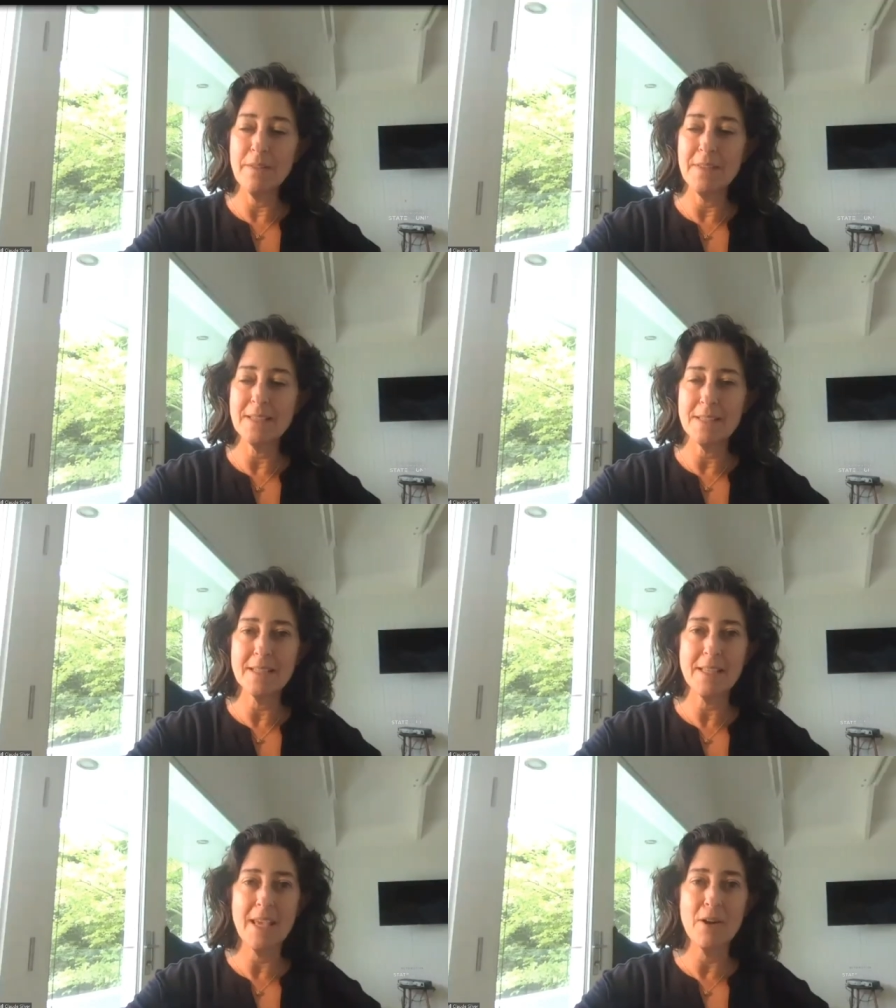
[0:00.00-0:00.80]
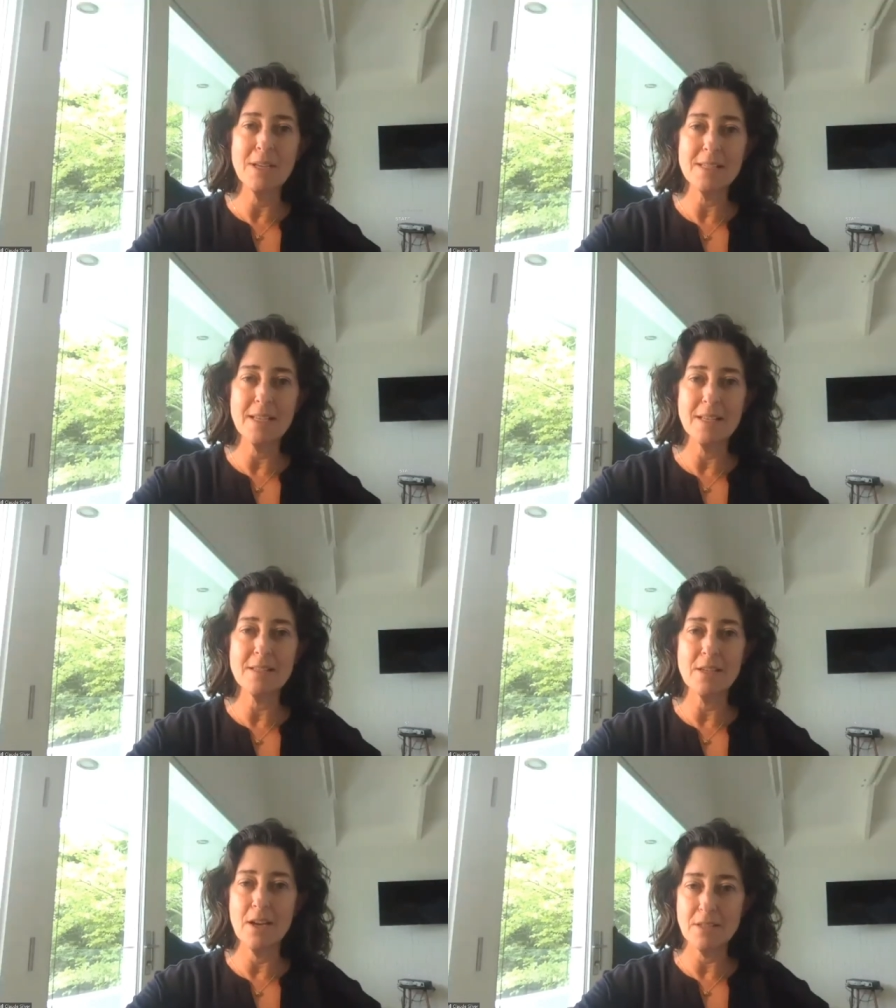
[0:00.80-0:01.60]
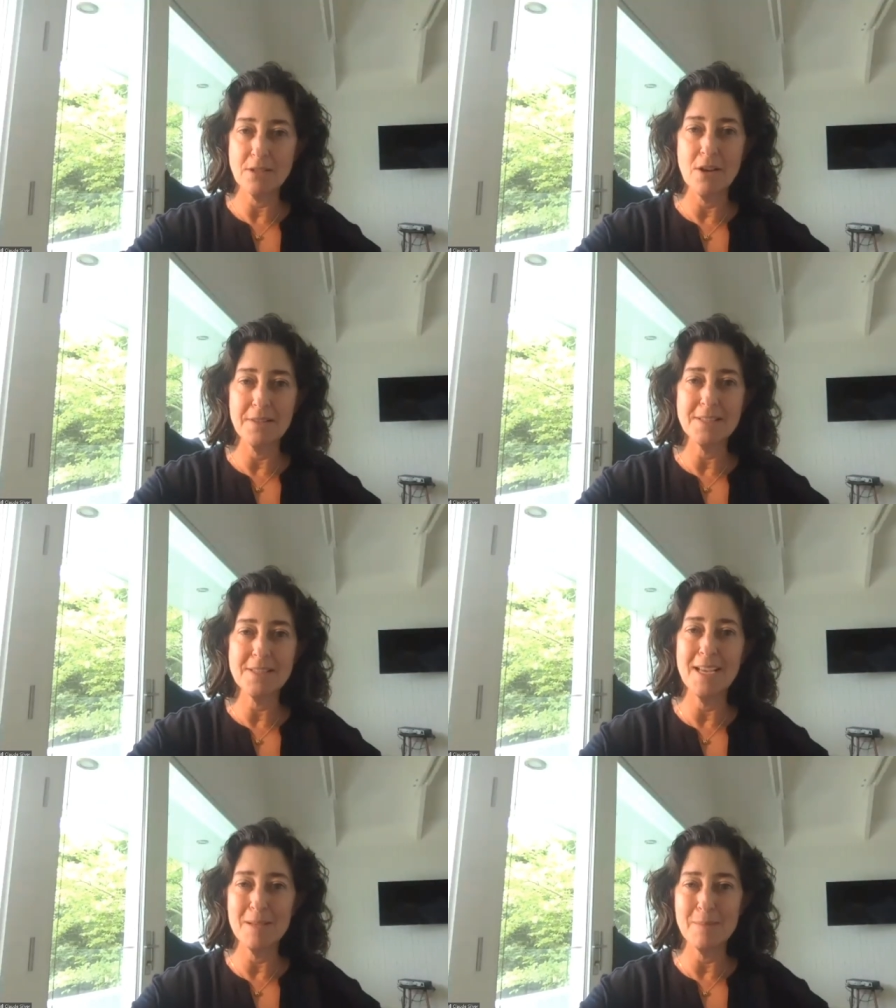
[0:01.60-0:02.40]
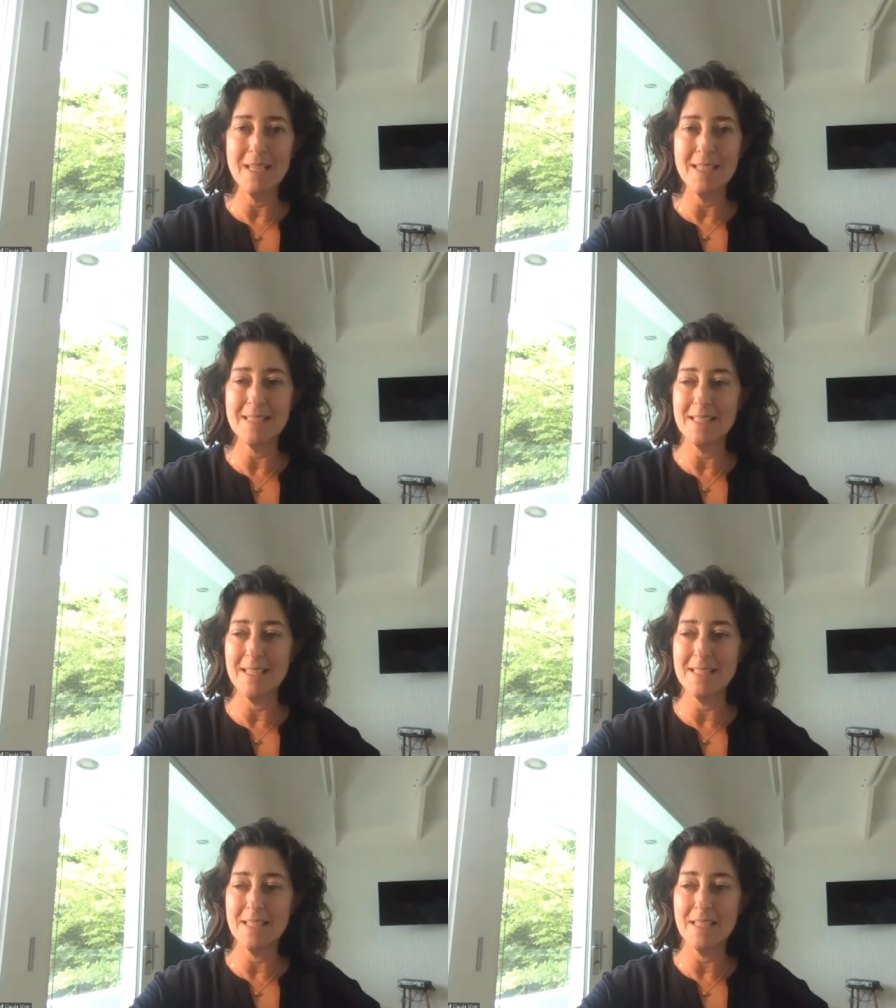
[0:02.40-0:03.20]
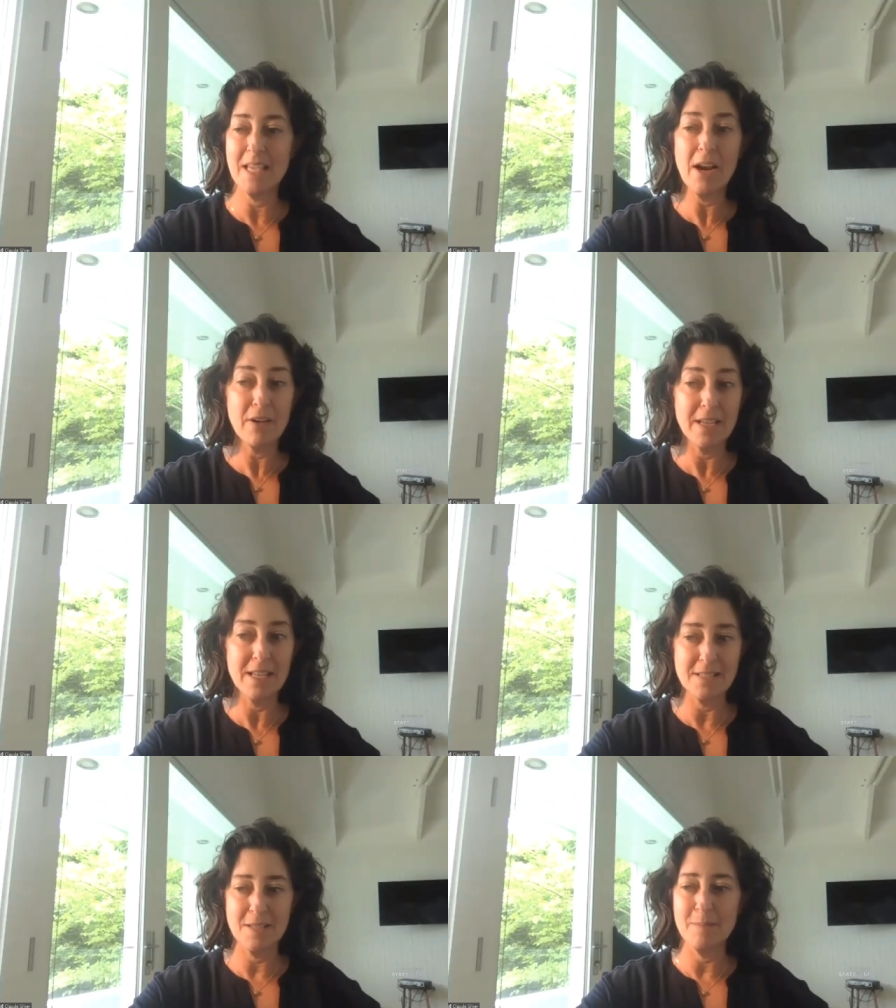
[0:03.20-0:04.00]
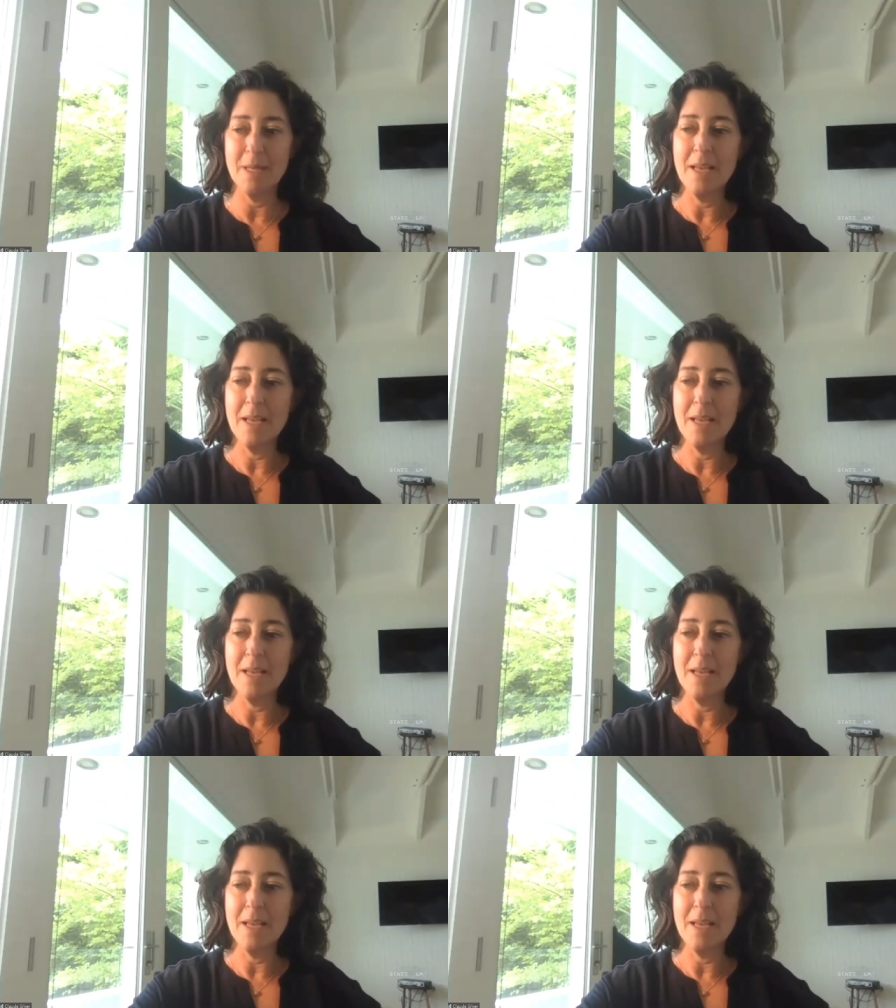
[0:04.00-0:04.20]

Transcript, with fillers: of the things that Gary says to us all the time, and it's it's a Garyism,